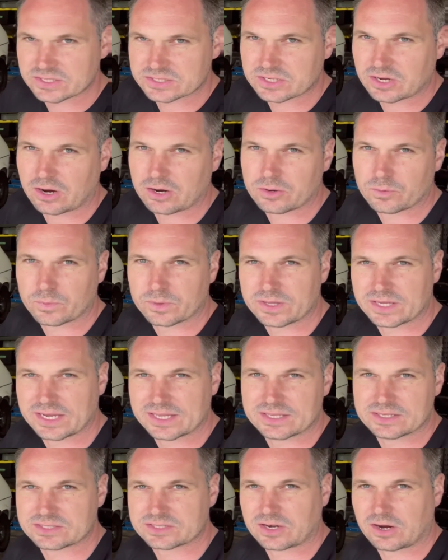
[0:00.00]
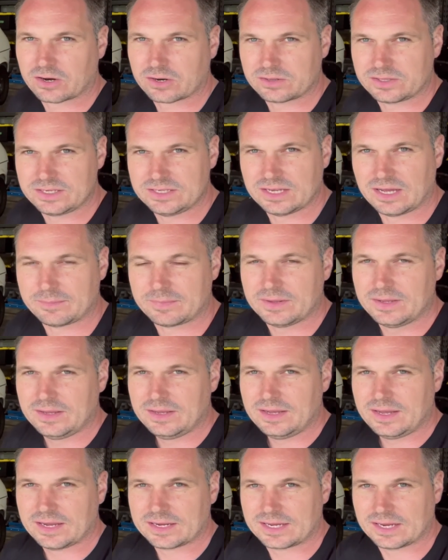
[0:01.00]
car to really get this car cleaned up
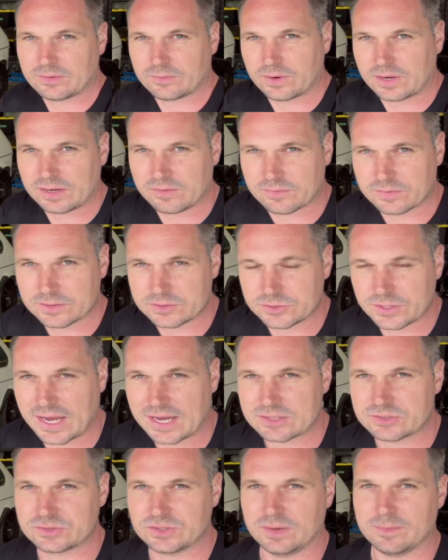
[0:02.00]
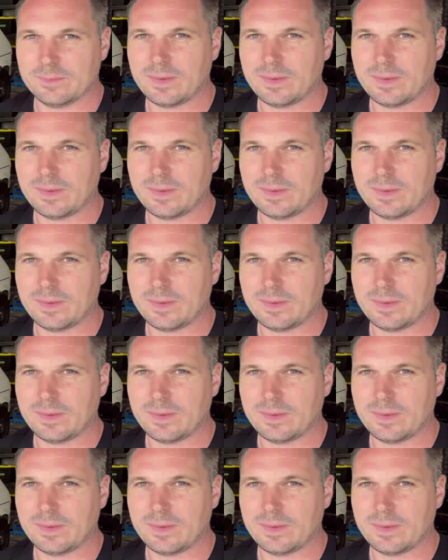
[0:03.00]
and get it ready for the drag strip.